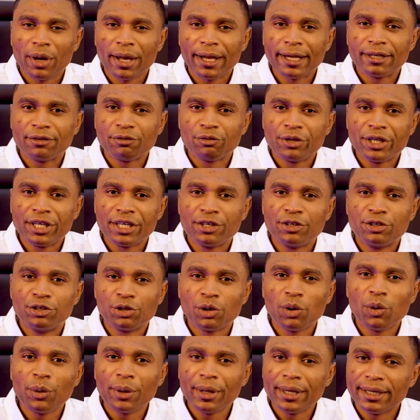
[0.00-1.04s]
when we
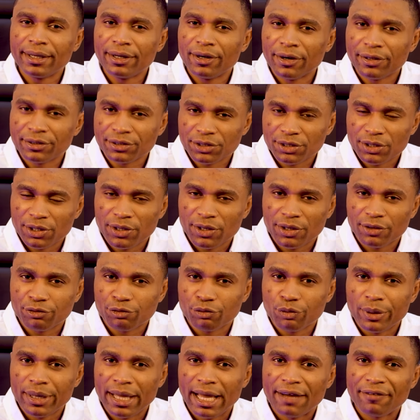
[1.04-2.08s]
grow in God's
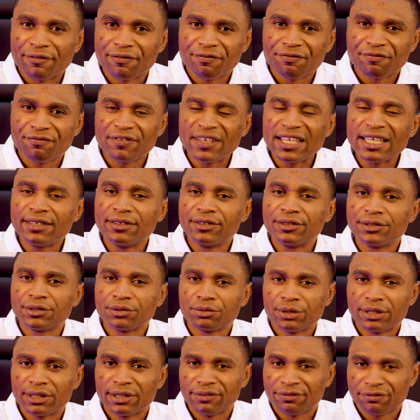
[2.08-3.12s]
love, we are
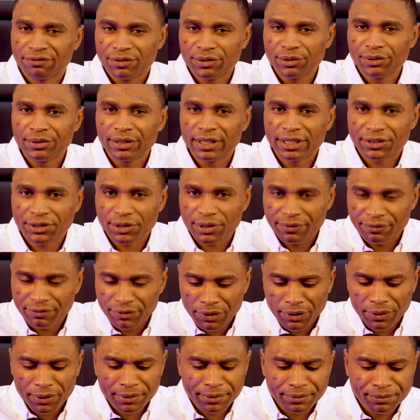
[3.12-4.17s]
filled with the fullness of
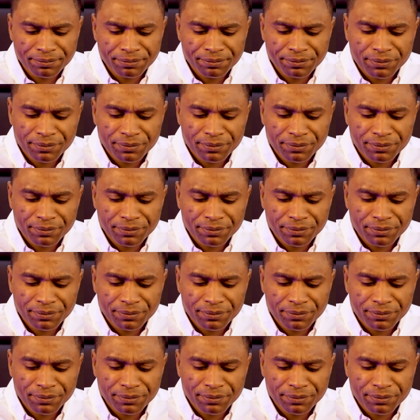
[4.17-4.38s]
God.